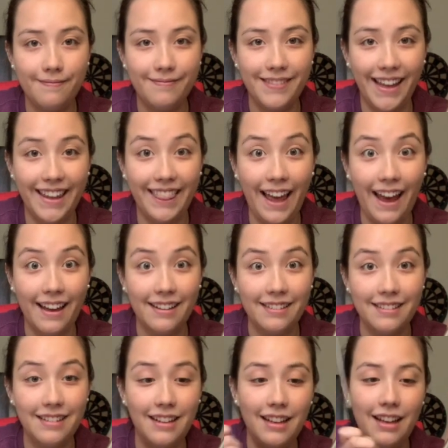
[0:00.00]
like that.
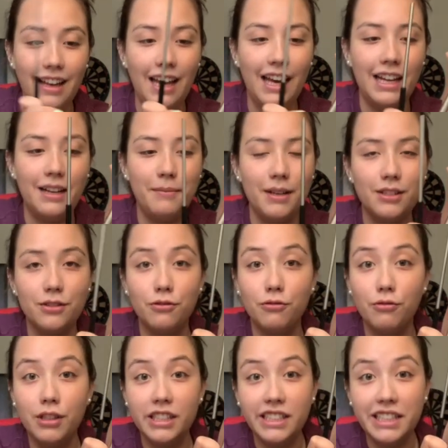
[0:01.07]
And it makes a
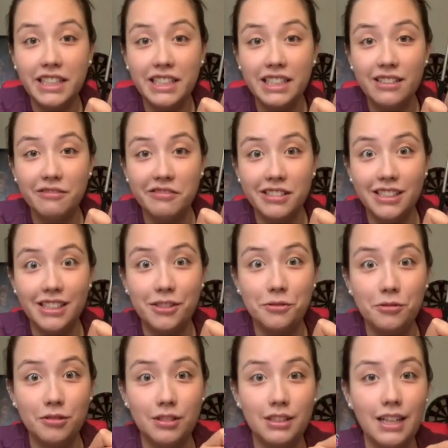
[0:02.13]
really, really
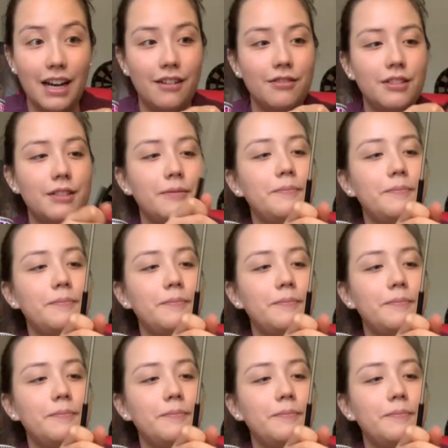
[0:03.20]
cool sound.